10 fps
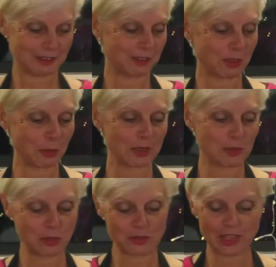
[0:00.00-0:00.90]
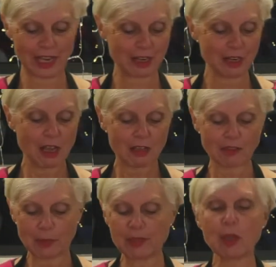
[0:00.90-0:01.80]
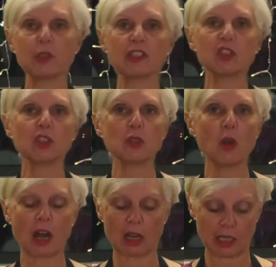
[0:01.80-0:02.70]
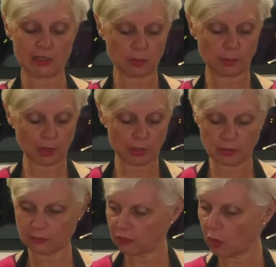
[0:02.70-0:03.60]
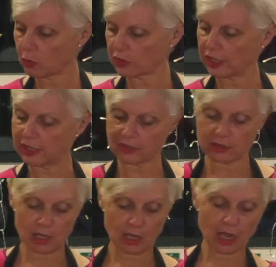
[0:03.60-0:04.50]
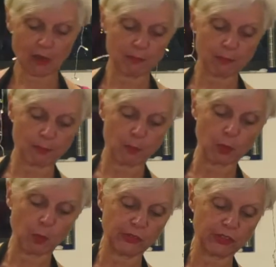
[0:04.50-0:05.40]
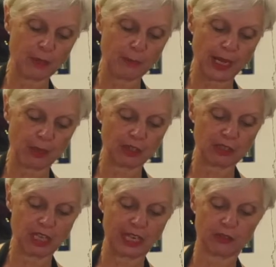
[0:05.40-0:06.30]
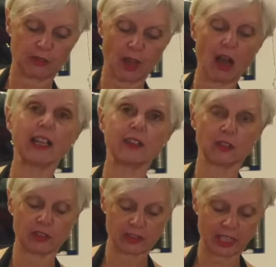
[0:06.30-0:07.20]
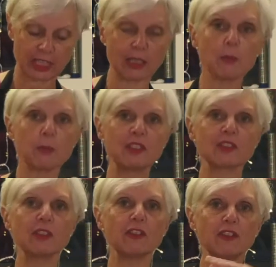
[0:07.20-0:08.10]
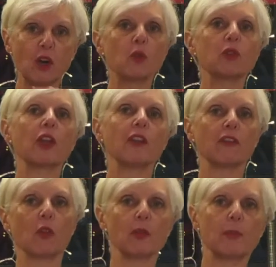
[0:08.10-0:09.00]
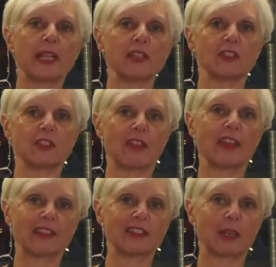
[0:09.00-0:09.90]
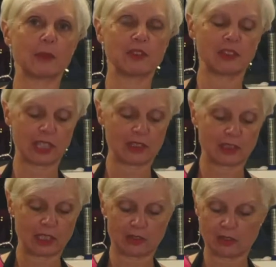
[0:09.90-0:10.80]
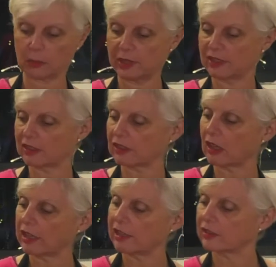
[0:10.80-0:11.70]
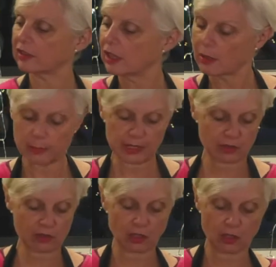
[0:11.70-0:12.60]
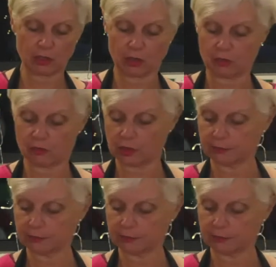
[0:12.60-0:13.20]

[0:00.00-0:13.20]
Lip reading: No questions yet. Right, we don't want it too high, so I'm going to fold it. We want it about the length, the height of the tin, but it's going to fold over on the base, and that's how it stays in. So we need a slight bit to turn over.